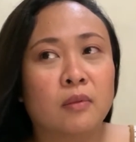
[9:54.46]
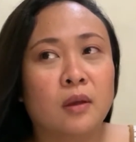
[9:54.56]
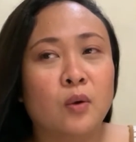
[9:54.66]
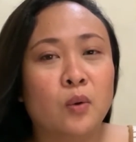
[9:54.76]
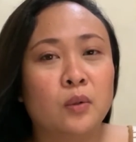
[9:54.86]

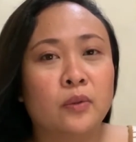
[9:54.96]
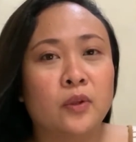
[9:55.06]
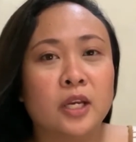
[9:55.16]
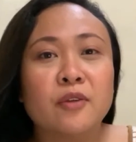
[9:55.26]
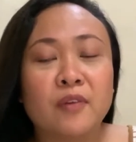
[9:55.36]
the whole
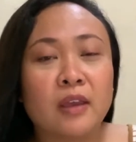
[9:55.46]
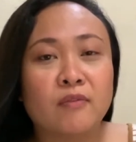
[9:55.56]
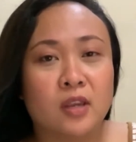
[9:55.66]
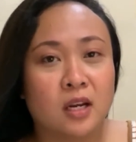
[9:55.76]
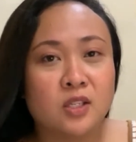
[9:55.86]

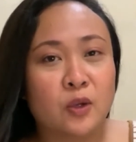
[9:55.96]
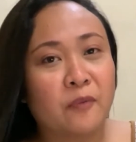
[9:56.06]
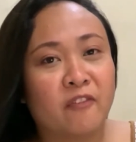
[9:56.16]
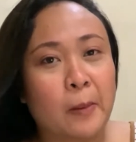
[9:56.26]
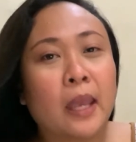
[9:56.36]
35 years
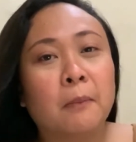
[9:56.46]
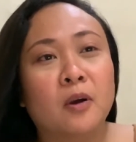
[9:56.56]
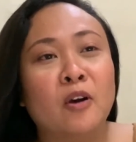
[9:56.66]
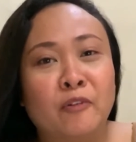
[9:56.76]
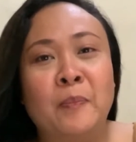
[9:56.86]
of my
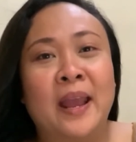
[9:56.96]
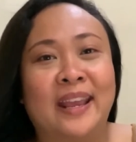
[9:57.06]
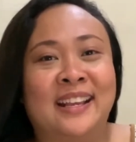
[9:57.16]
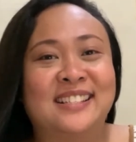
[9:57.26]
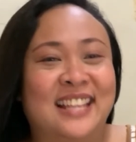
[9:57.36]

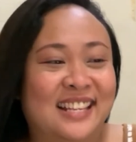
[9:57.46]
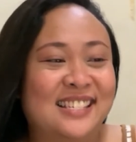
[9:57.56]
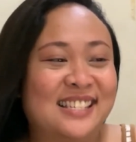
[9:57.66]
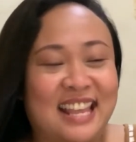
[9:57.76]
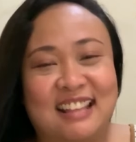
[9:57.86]

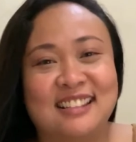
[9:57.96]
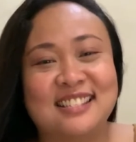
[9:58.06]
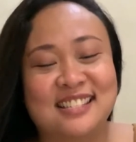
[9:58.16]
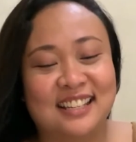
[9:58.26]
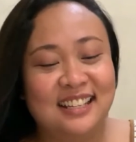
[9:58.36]

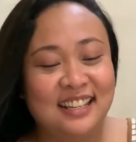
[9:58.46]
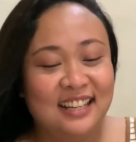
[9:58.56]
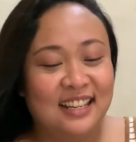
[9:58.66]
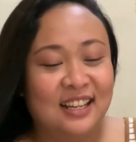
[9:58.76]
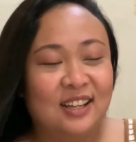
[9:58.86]
existence,
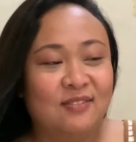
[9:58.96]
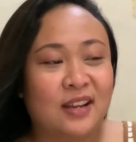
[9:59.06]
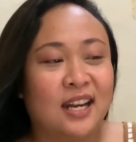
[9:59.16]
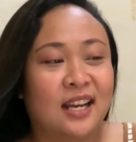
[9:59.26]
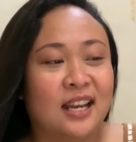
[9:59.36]

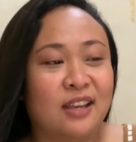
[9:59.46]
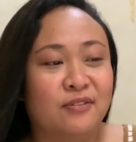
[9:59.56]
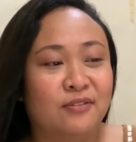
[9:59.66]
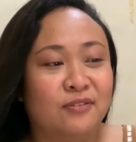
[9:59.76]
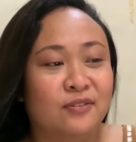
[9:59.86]
parang
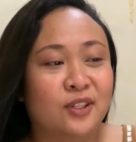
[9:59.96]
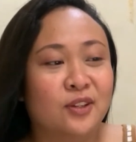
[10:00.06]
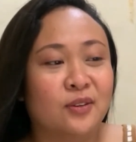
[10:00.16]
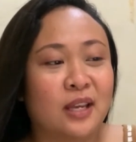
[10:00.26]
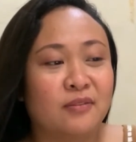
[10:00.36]

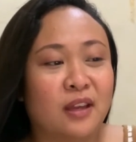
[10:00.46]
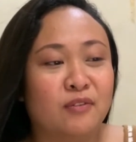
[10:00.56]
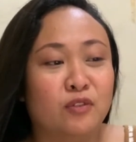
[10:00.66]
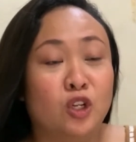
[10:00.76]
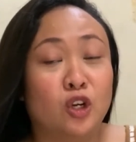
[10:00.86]

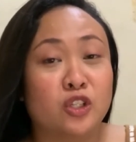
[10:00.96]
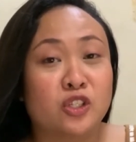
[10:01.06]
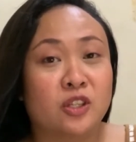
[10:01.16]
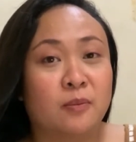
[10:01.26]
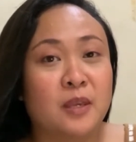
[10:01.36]
I've
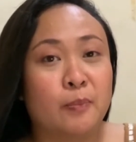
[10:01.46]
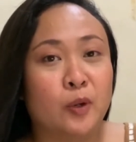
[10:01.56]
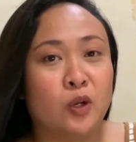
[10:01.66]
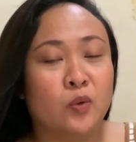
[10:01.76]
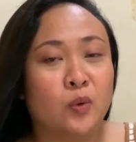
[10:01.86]
lost
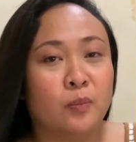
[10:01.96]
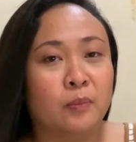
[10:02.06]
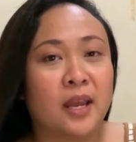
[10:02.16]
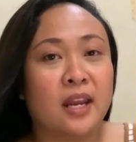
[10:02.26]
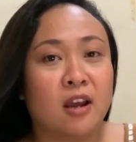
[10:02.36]
people
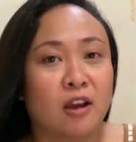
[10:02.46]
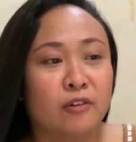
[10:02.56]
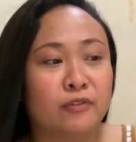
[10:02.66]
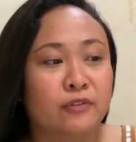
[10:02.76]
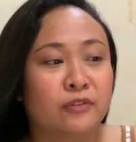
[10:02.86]
whom I
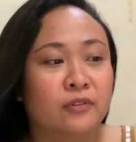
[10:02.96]
love